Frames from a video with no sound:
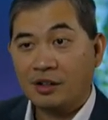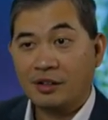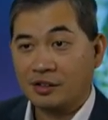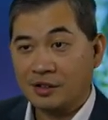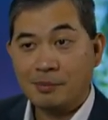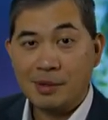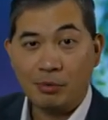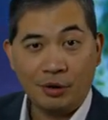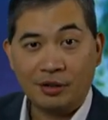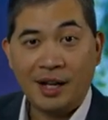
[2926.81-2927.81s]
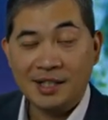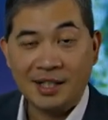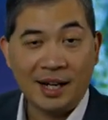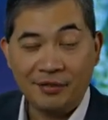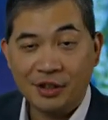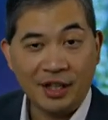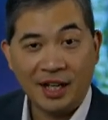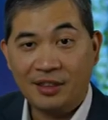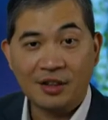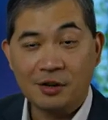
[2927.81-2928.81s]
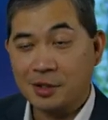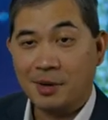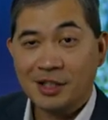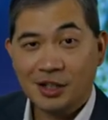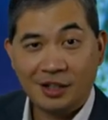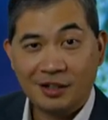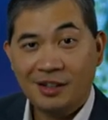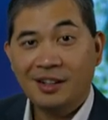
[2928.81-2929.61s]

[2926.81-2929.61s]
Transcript: There's some people in class that haven't done anything all semester,